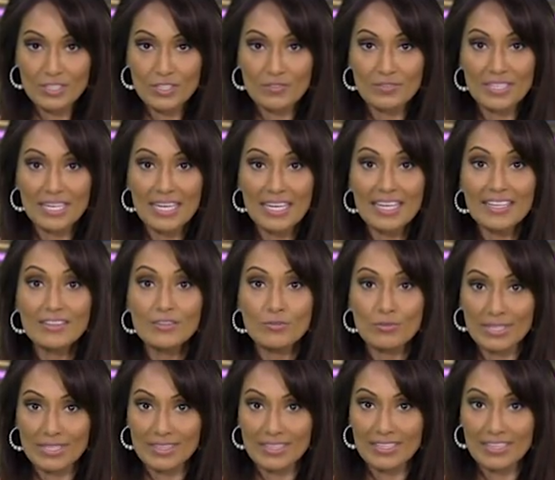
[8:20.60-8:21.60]
of the Hind
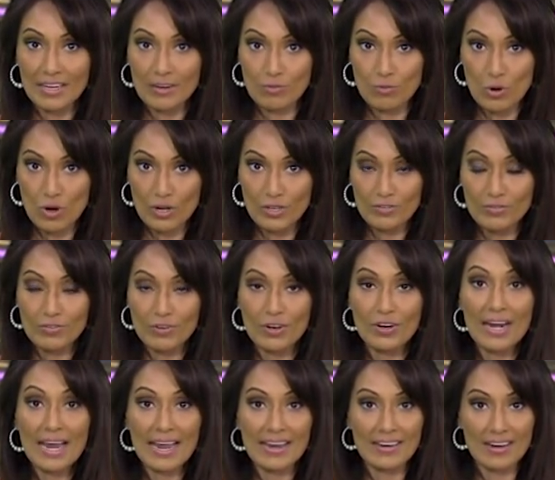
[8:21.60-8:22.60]
Ratan Award
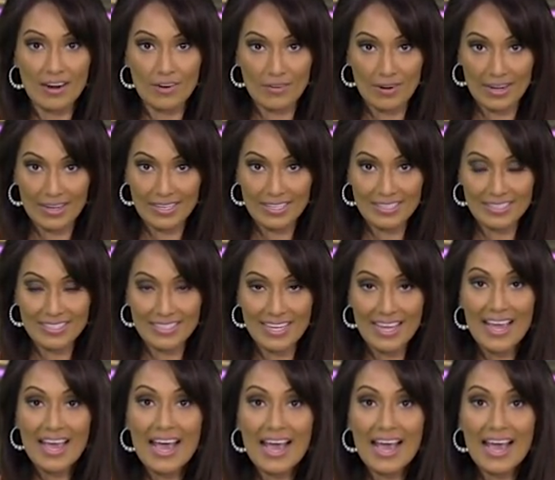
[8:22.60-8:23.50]
for NRIs,